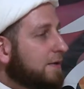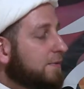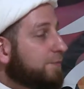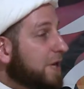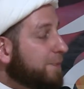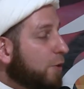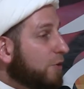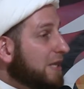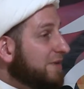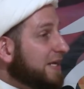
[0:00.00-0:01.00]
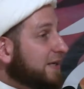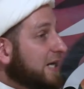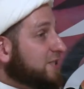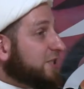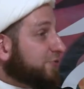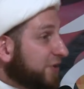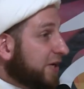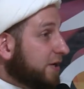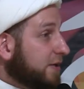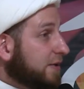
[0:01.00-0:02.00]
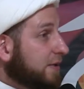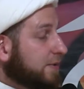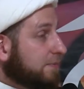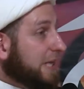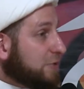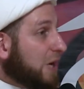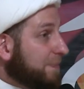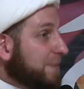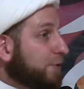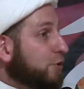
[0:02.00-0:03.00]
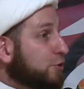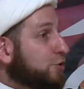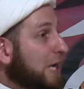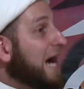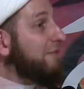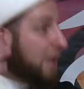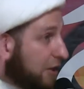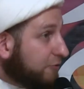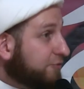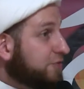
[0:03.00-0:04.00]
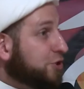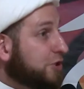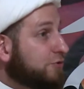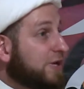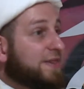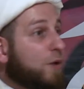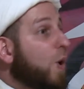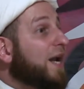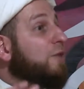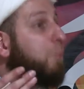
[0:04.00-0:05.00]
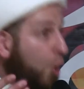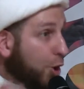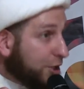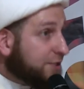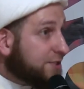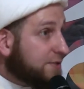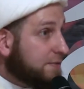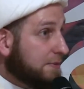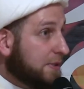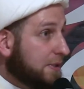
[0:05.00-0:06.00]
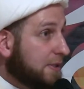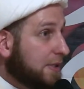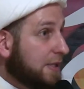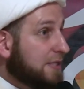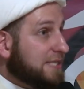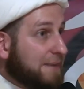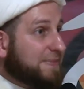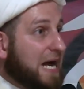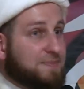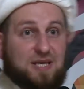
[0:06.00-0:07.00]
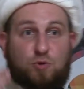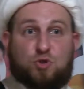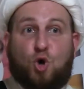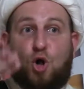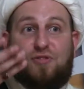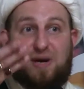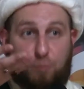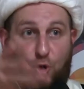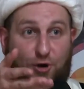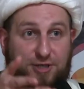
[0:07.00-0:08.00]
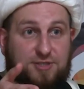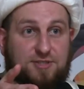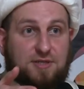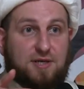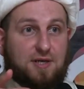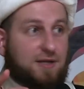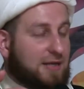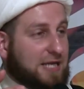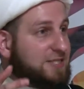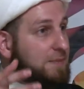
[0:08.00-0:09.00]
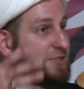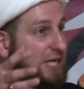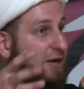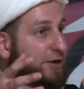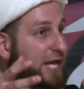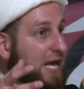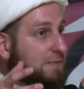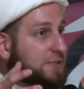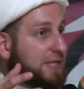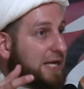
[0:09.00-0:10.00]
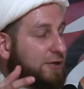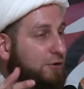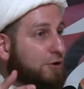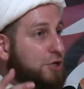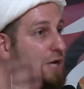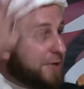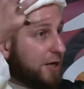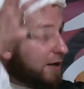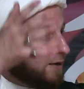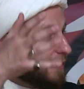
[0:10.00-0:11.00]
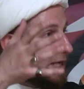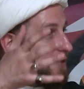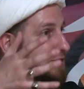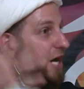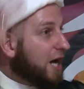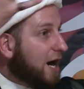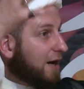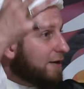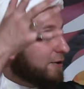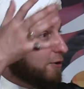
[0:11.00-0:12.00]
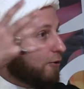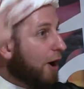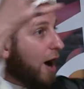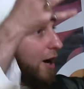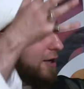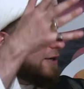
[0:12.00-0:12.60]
people were living in constant fear. That's why people used to have a lot of children. They wanted boys. Sometimes they would call their boys like some scary names, like, you know, Nimr, like Sakhar, you know, Rock,